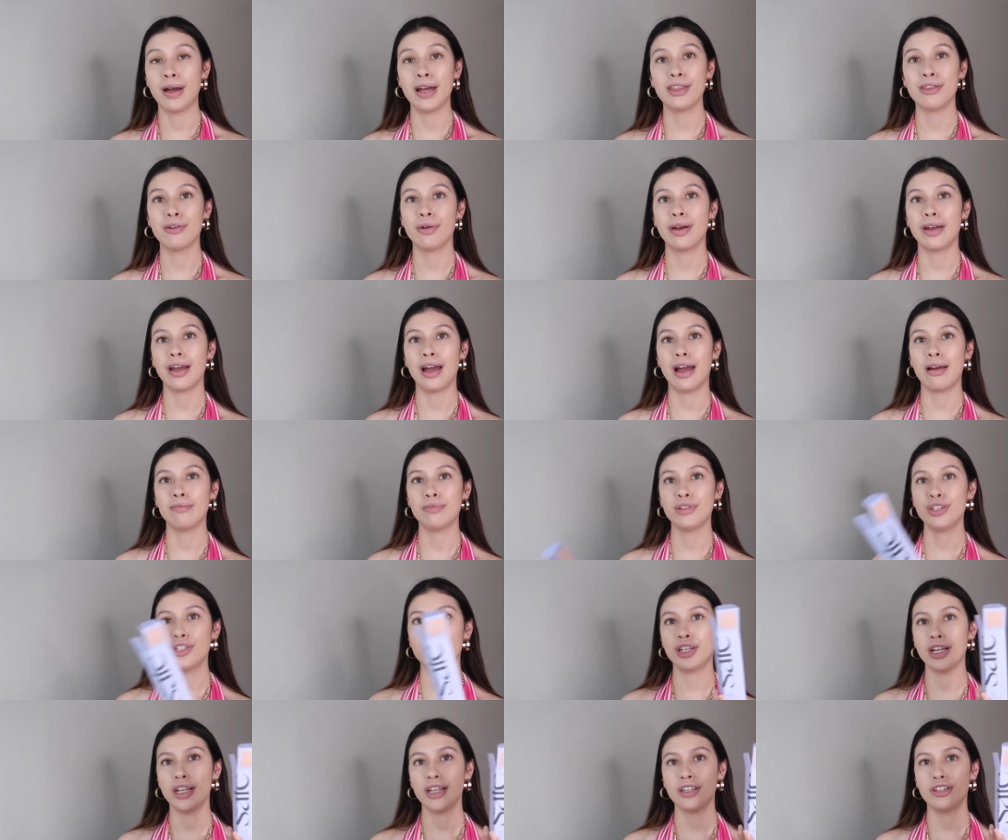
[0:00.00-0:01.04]
By the way, I'm the
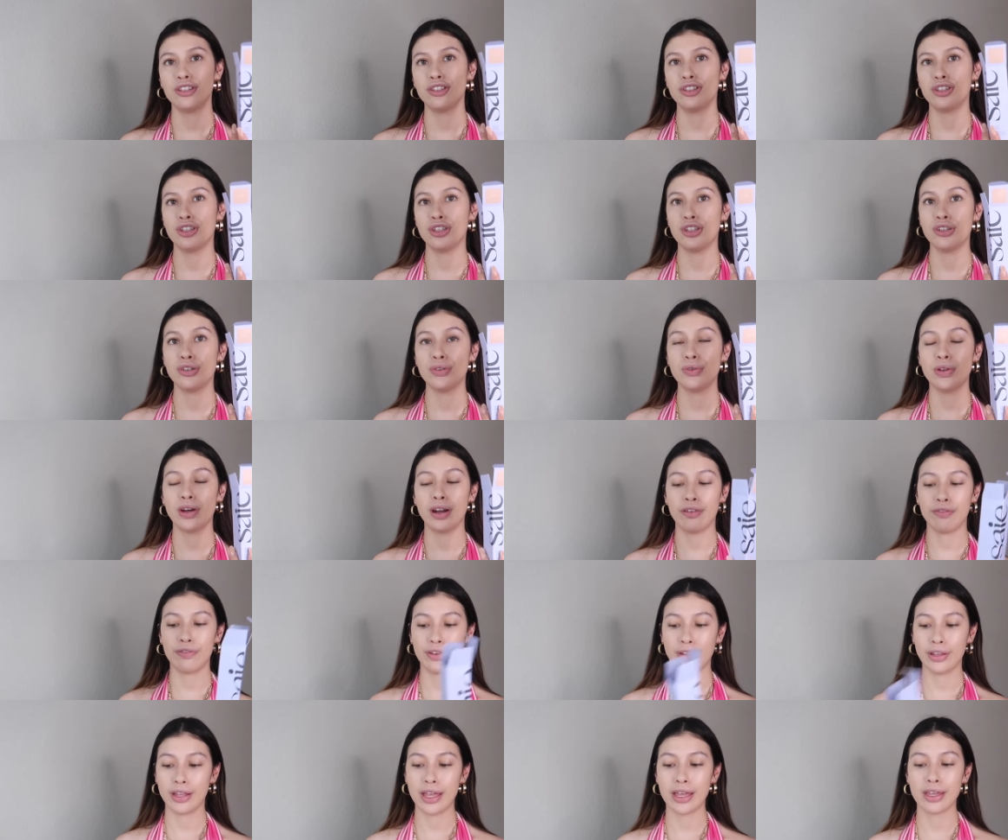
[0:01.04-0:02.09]
shade 2, and I
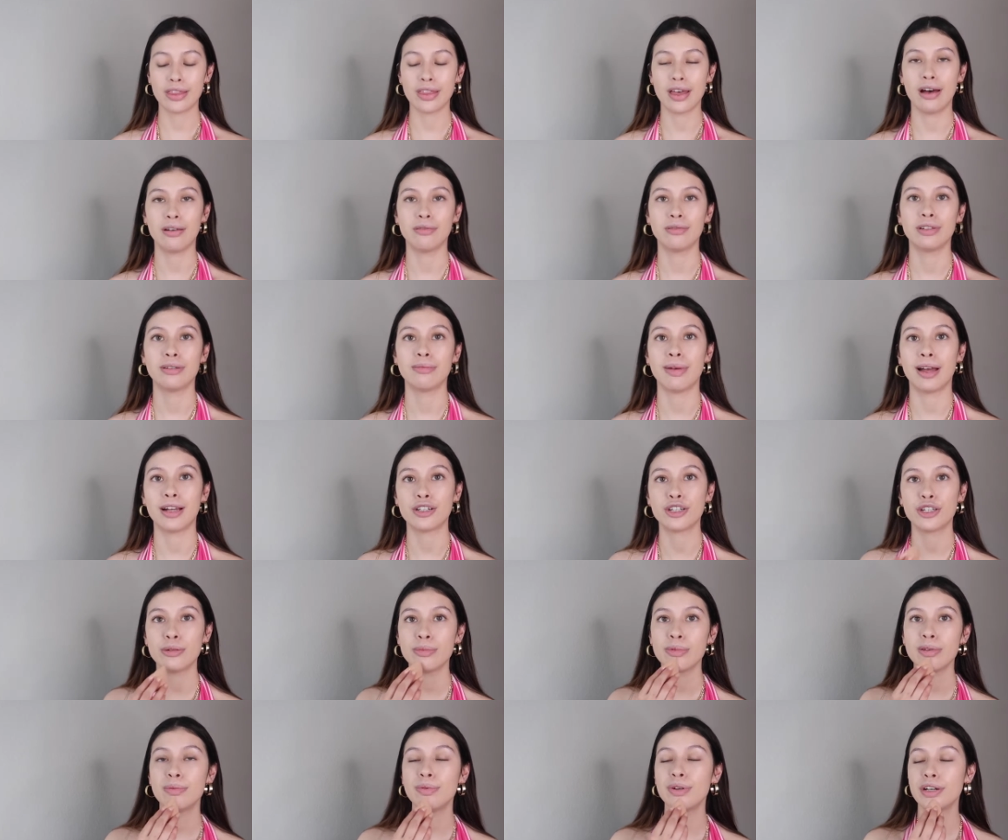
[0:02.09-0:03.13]
feel like that one
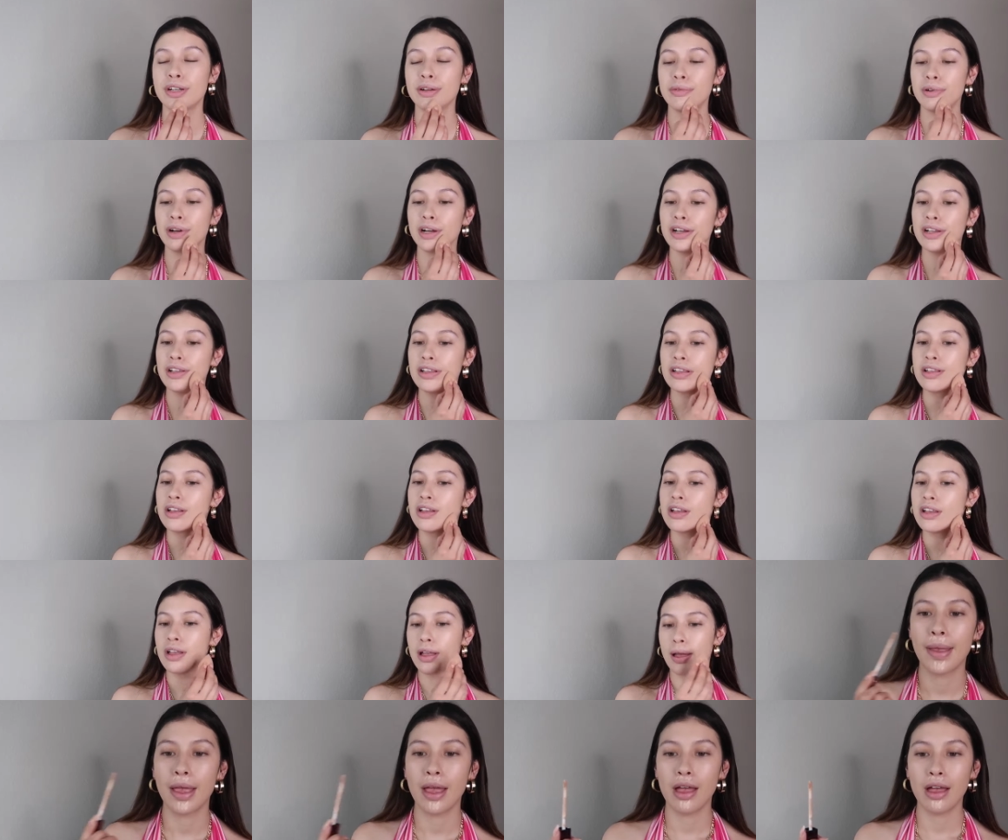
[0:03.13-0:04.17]
matched me pretty well.
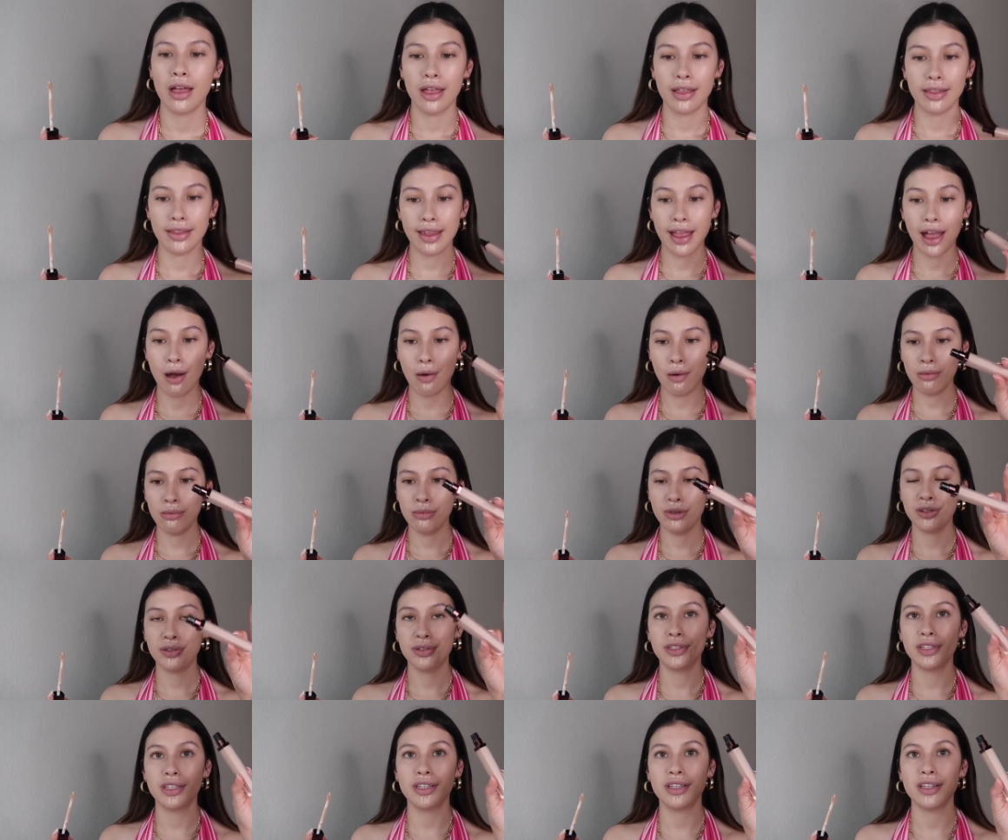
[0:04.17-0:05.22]
Now I'm
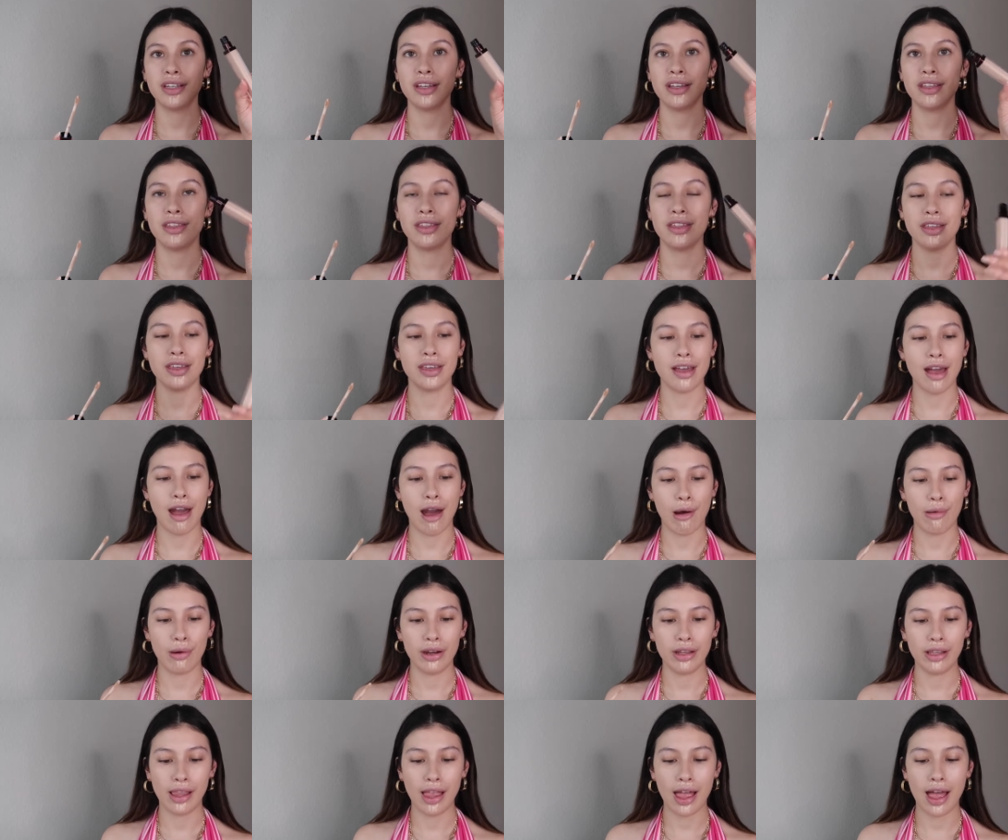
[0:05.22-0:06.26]
using the
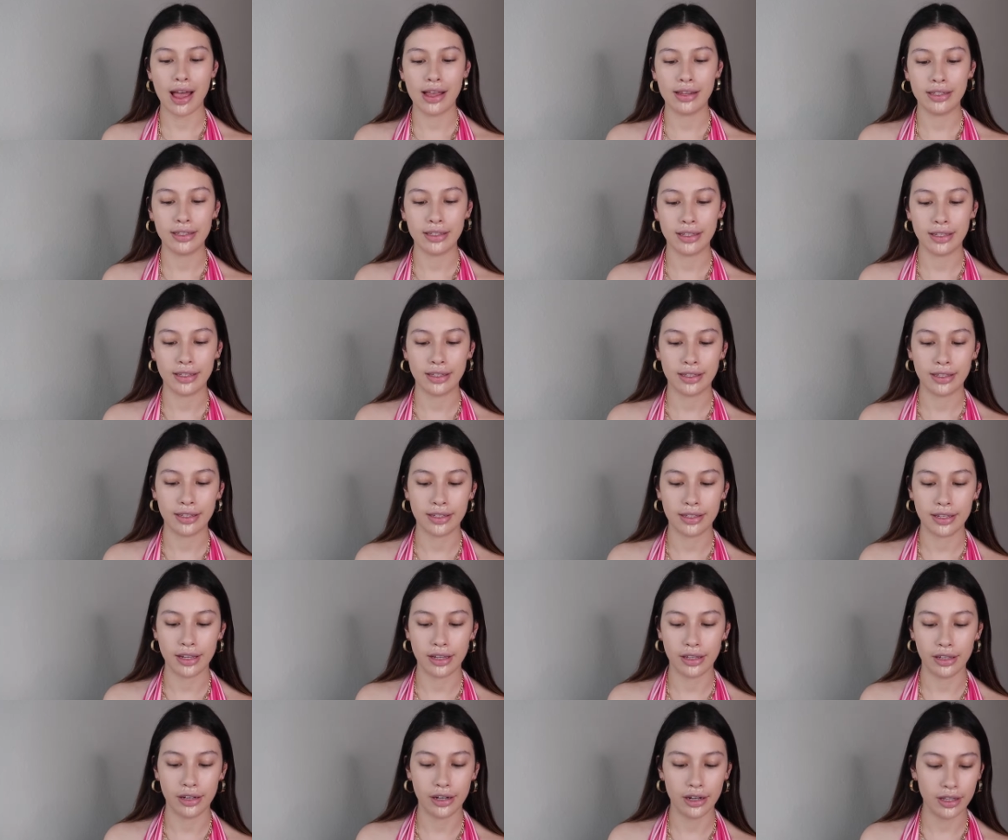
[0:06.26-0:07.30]
Hourglass
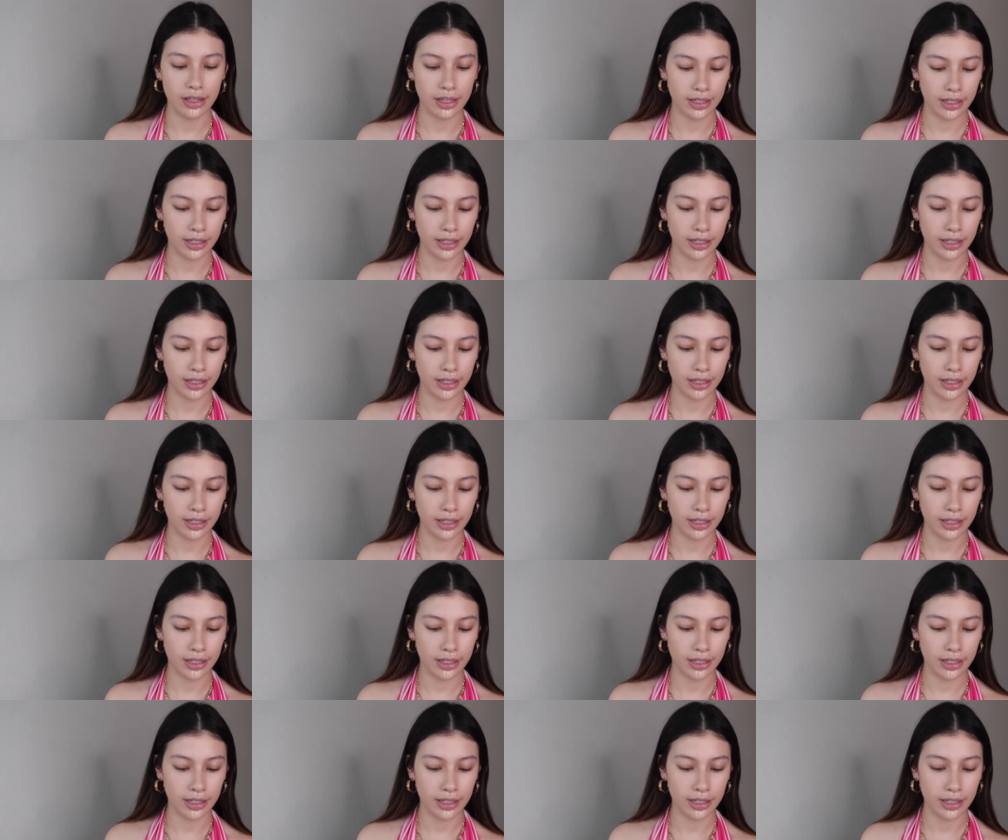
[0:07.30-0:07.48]
concealer.